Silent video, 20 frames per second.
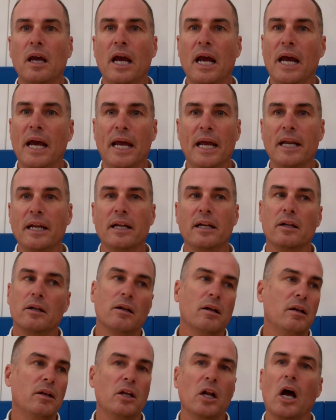And
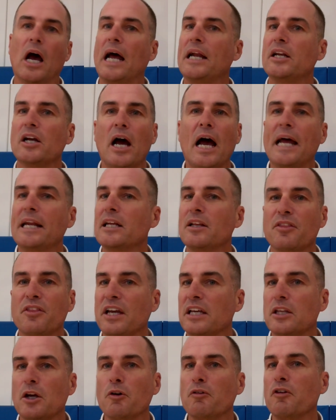I didn't
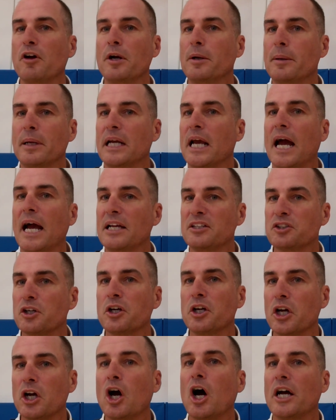think there were very many guys that
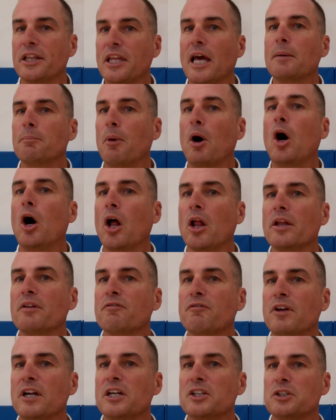could have caught the ball and
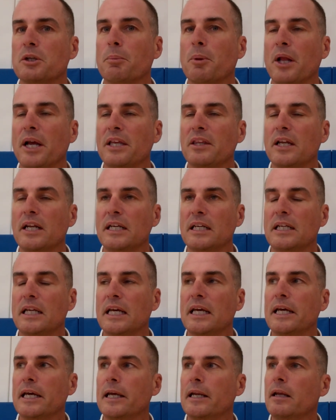finished the play that he
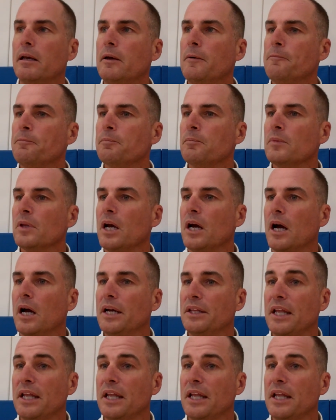did.